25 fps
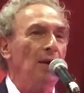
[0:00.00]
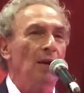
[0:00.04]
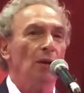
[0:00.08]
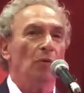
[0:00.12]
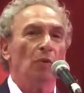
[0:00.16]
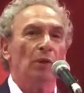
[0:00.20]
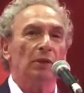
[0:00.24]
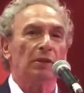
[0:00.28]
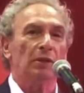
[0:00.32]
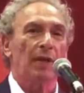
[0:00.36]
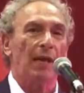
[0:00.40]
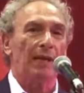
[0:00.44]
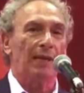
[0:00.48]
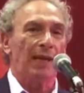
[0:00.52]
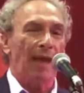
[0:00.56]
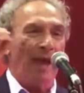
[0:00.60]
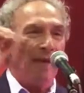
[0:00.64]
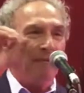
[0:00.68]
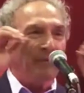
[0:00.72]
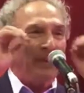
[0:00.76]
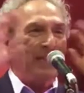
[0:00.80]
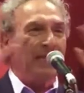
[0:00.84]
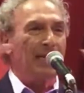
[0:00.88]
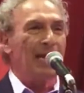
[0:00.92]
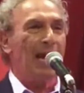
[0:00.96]
was like
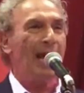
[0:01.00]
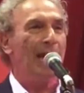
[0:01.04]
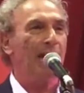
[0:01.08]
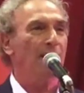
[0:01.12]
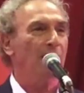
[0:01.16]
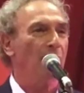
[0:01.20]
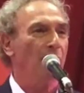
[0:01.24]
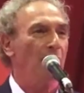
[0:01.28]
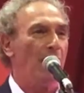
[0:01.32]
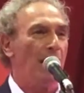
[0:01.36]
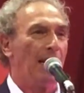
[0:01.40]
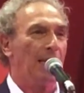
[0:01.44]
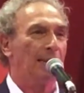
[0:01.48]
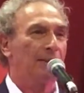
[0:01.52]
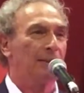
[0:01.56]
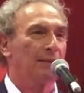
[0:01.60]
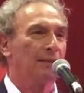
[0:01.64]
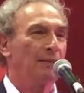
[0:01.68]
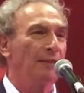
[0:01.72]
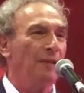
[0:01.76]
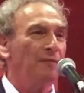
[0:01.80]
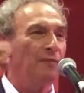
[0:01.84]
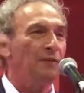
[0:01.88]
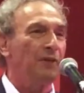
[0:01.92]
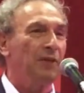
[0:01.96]
having cataracts
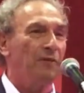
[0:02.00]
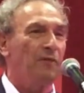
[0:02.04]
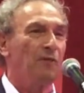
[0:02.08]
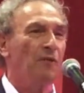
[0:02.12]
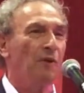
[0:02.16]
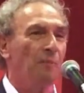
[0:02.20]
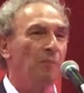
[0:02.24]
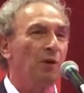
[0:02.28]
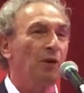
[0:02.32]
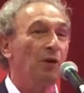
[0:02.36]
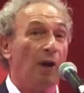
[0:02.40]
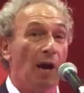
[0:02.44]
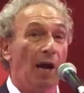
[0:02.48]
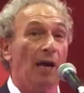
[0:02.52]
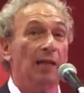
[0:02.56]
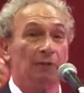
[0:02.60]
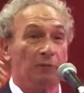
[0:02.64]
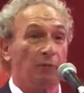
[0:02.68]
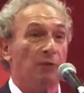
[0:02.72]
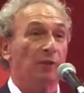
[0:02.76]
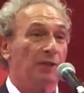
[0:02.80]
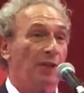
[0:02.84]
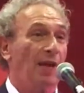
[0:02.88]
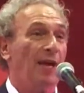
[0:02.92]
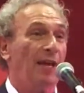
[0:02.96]
lifted from your eyes,
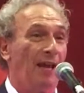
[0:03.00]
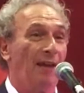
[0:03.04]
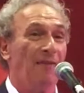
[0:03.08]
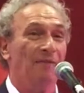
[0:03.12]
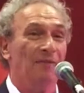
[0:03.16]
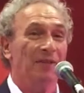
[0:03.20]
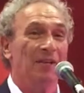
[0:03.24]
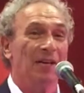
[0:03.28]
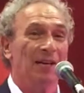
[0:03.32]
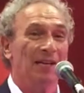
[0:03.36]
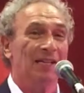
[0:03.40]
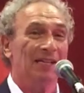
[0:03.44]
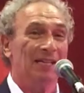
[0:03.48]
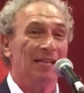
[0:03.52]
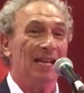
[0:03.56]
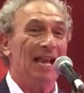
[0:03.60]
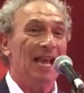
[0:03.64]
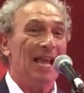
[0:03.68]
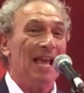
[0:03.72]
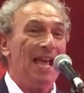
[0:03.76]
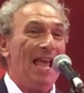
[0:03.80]
which I have done,